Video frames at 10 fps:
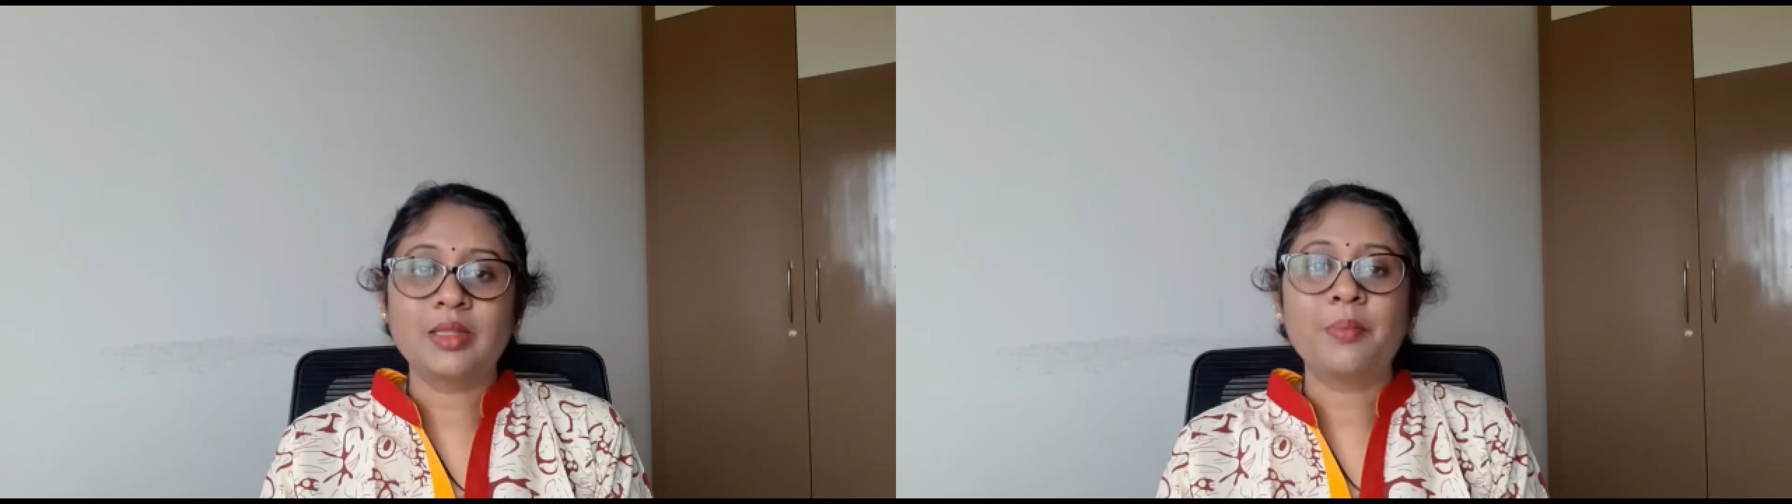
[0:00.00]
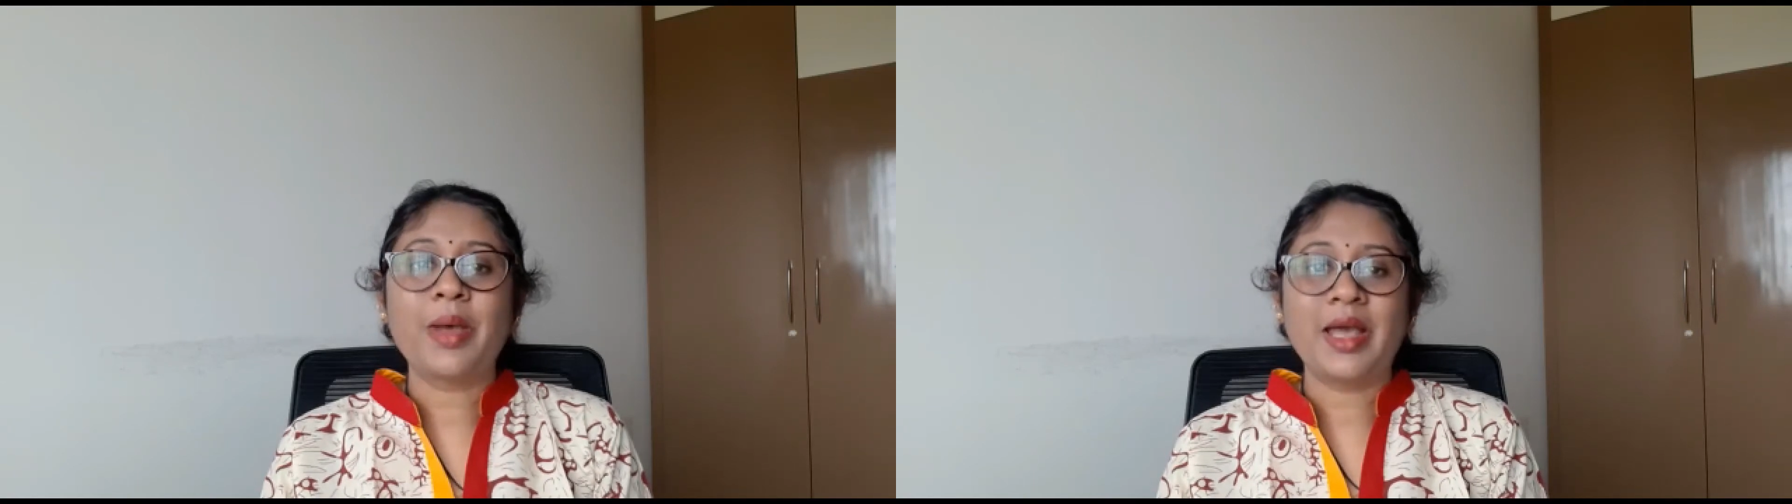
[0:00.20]

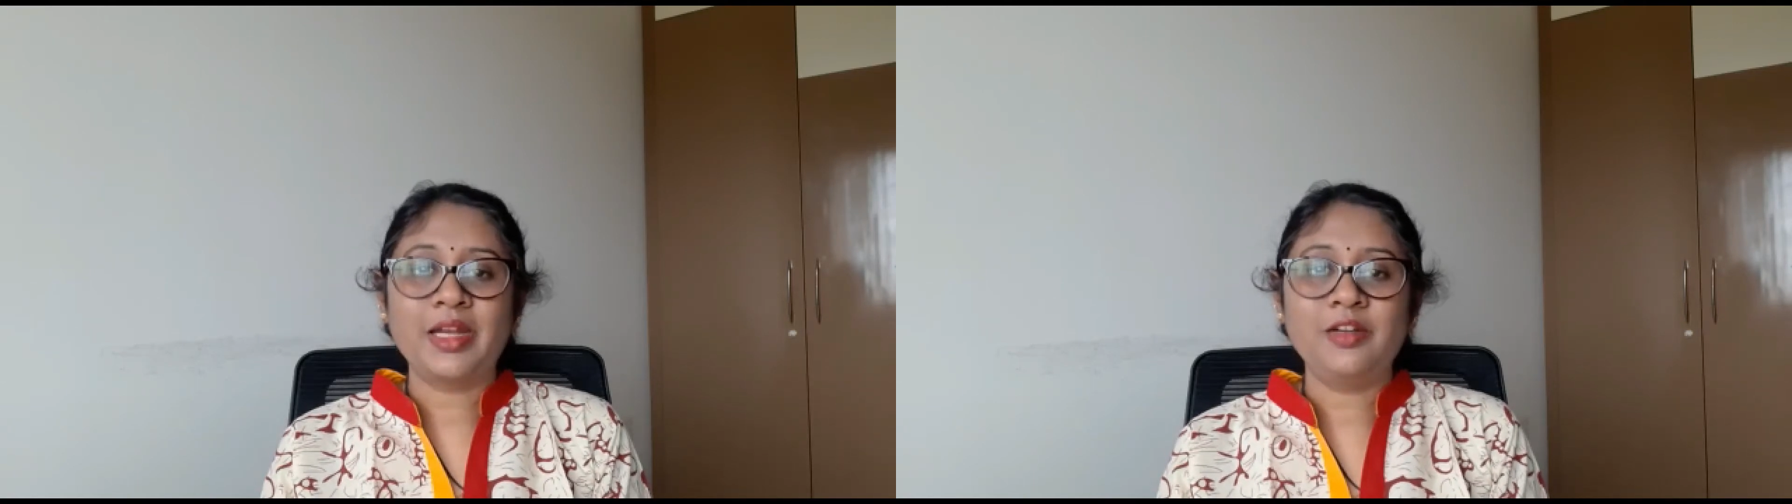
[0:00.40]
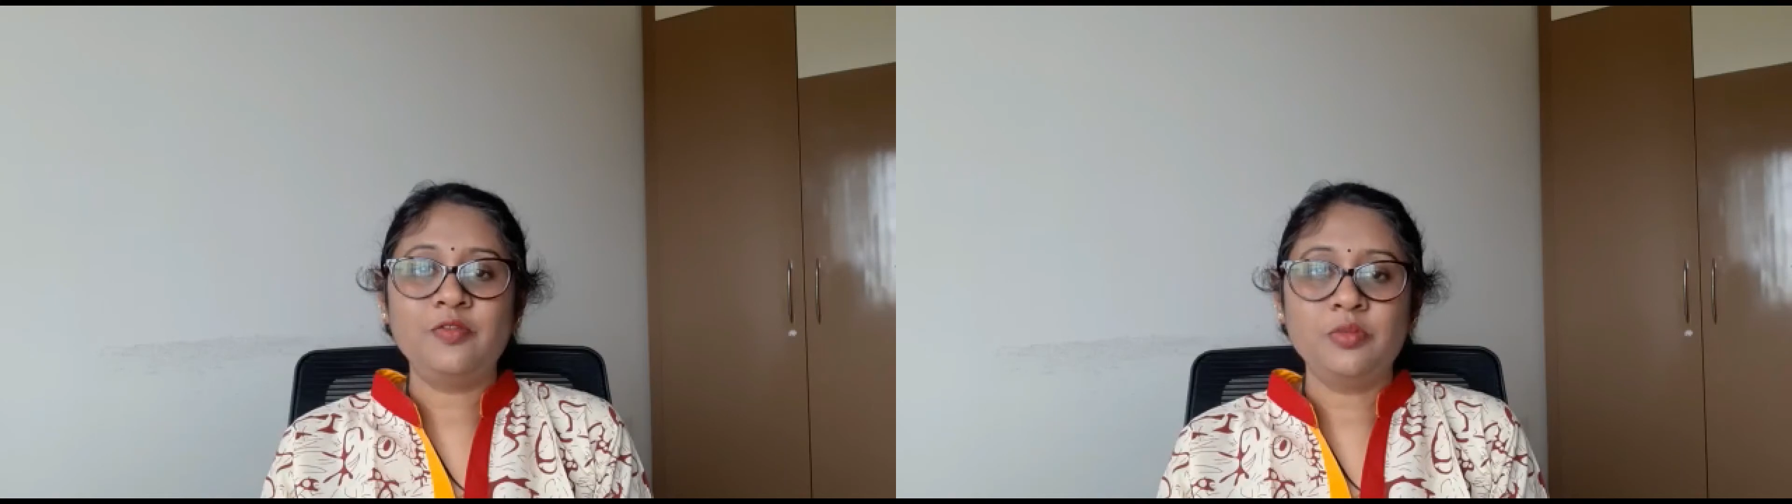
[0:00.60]
the
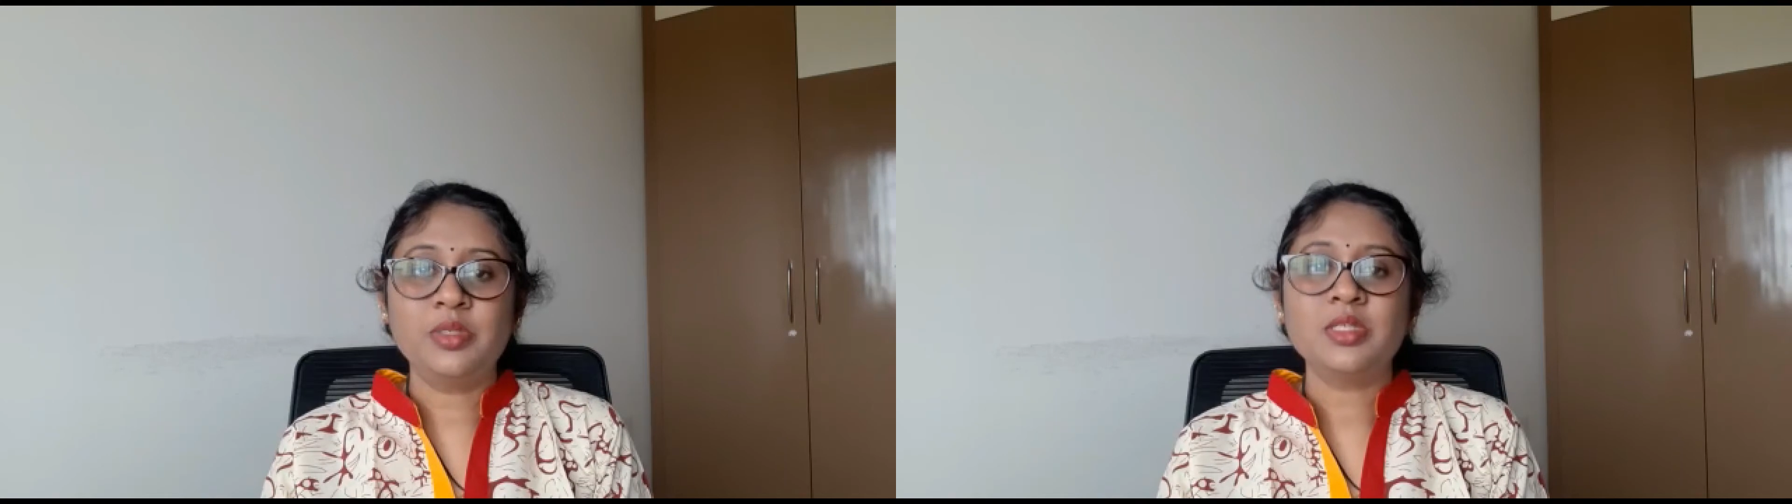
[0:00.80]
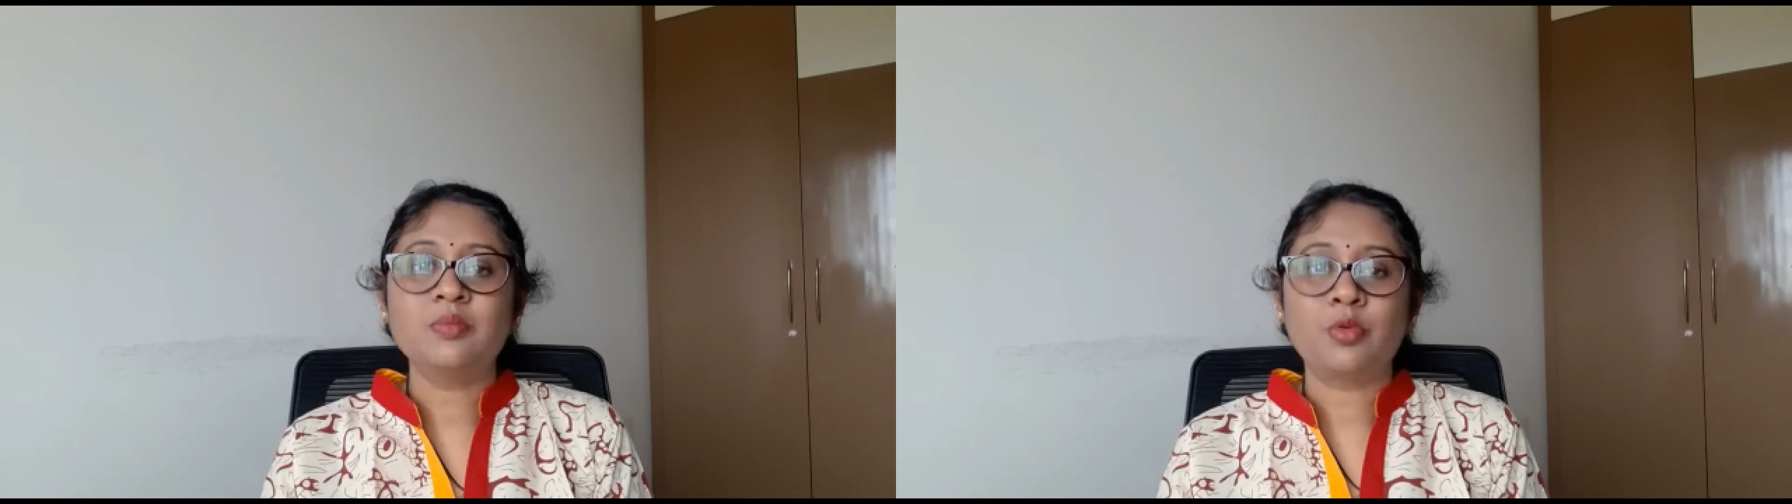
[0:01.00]
Married
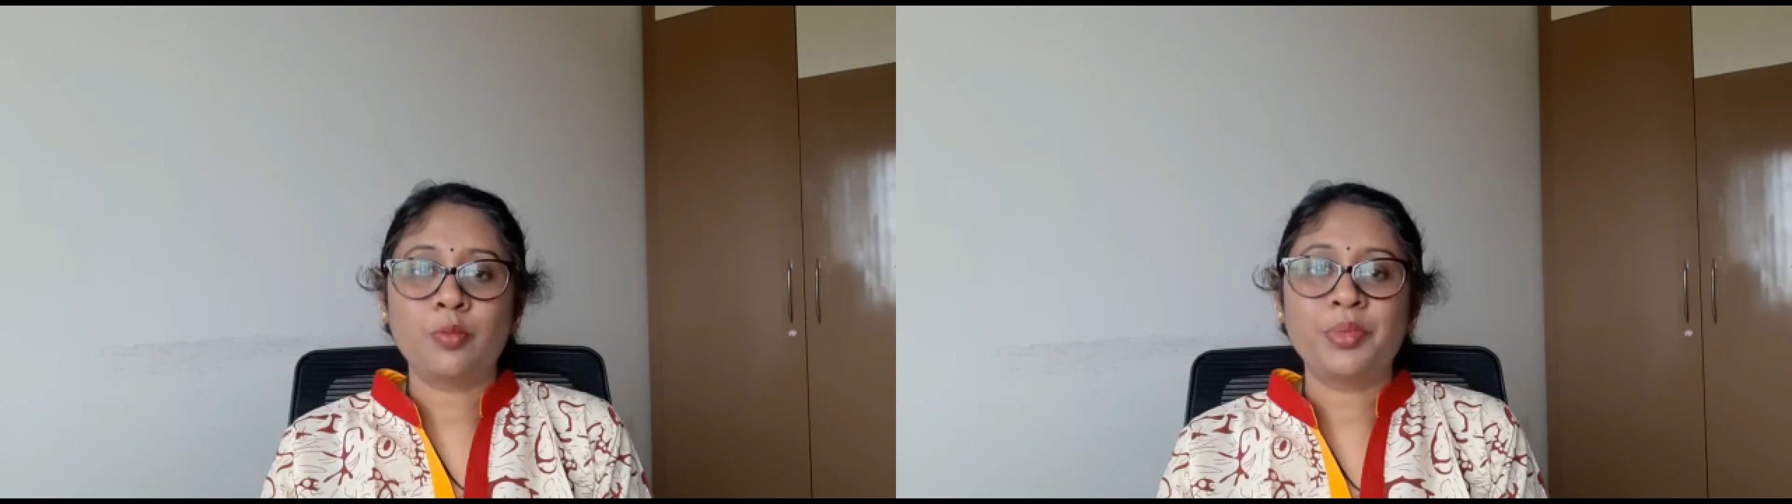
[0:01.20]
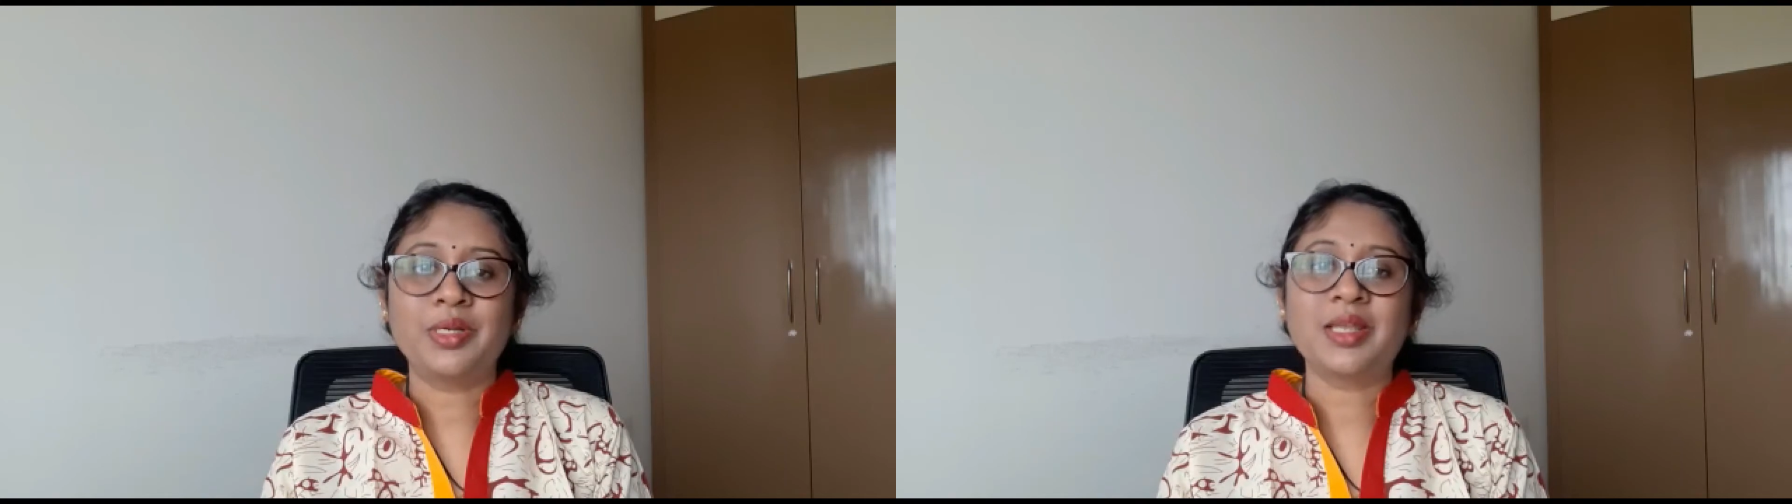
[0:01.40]
Women's
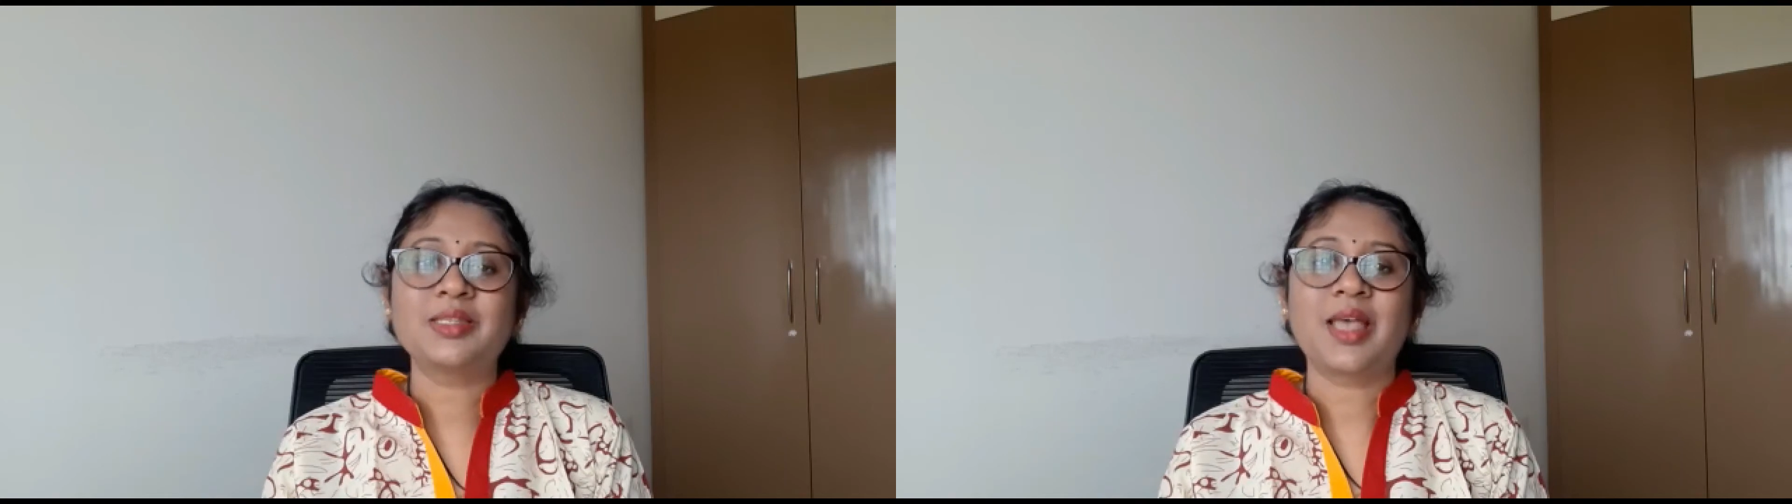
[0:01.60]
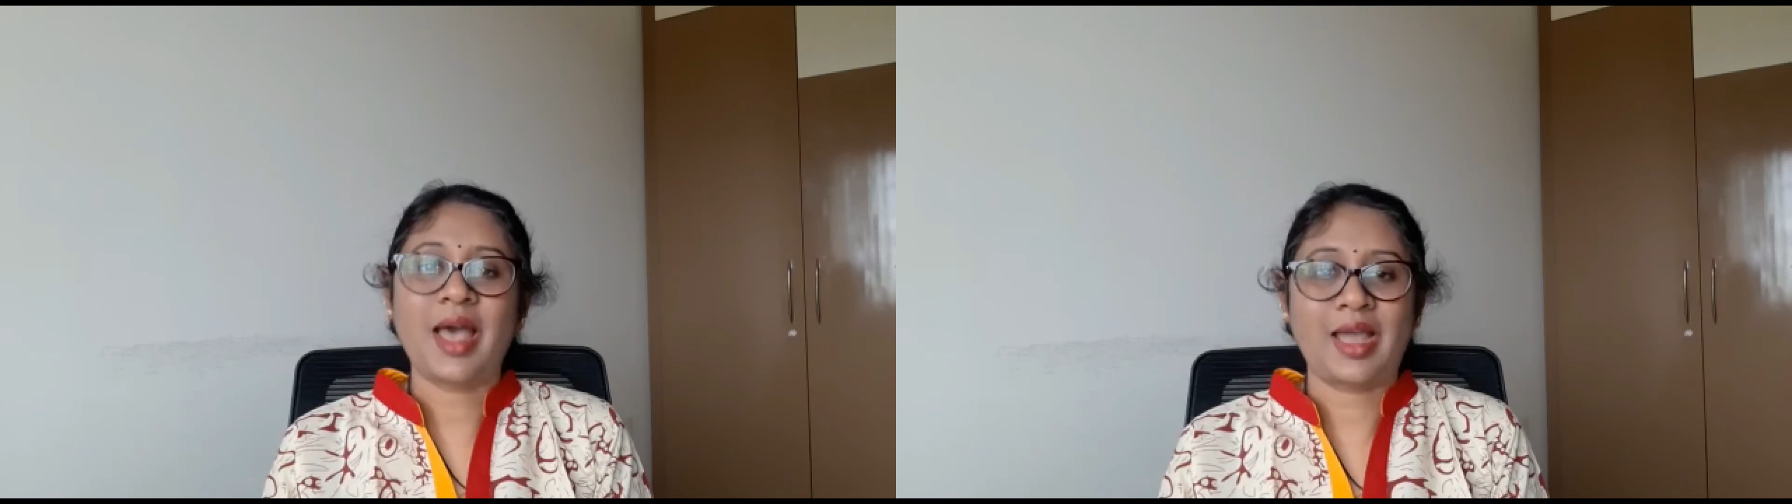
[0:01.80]

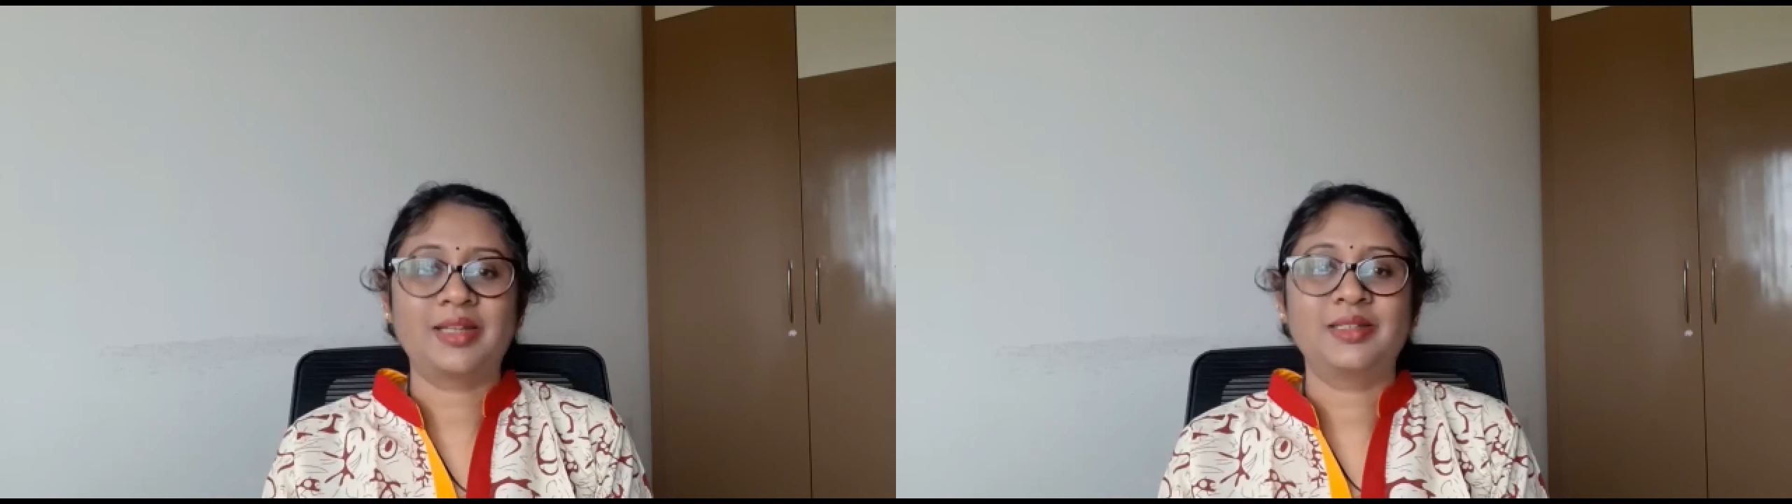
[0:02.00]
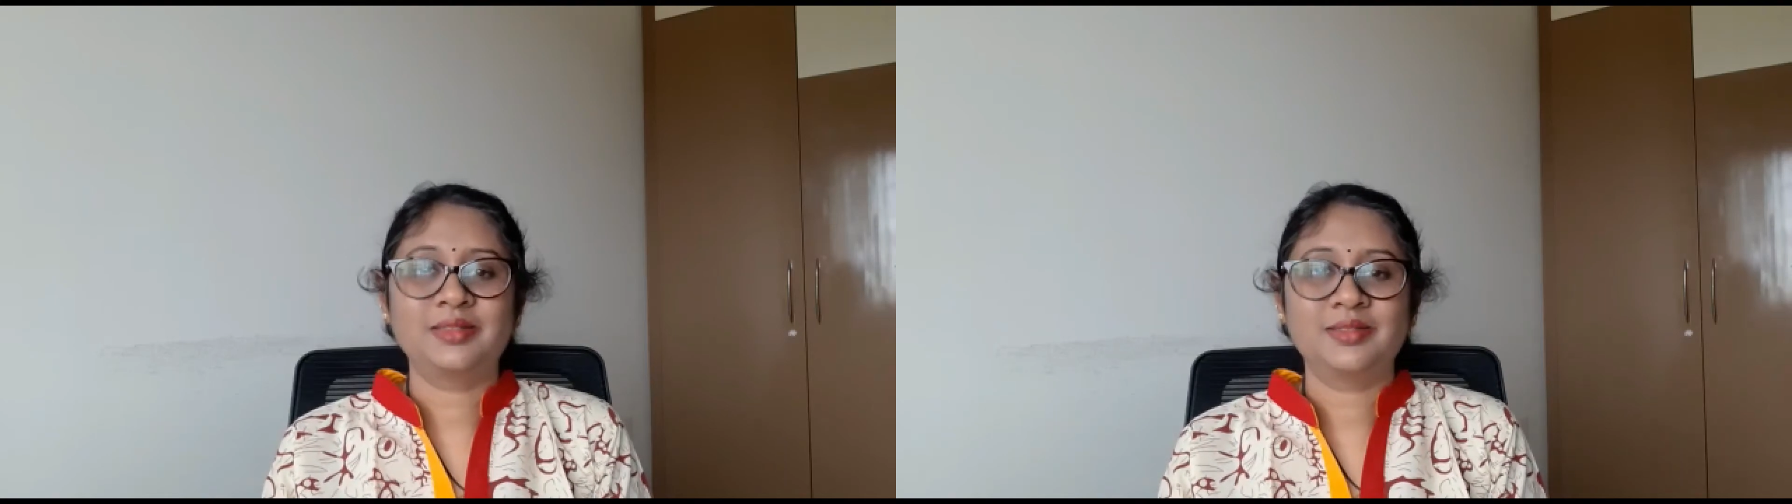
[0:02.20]
Properties Act.